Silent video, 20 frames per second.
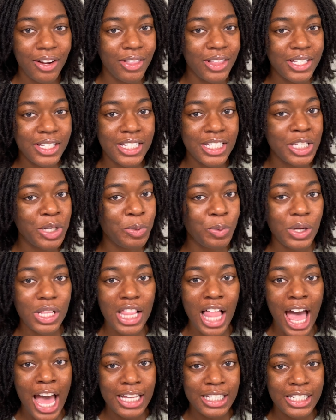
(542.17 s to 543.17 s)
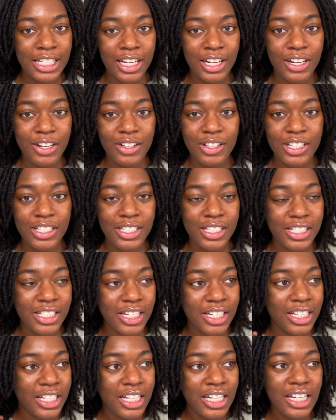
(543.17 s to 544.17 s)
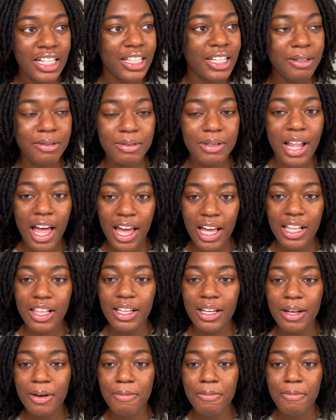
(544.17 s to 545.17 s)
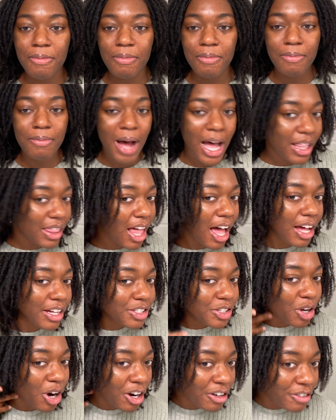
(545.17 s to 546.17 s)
This isn't relaxed hair. This isn't, like, my locks are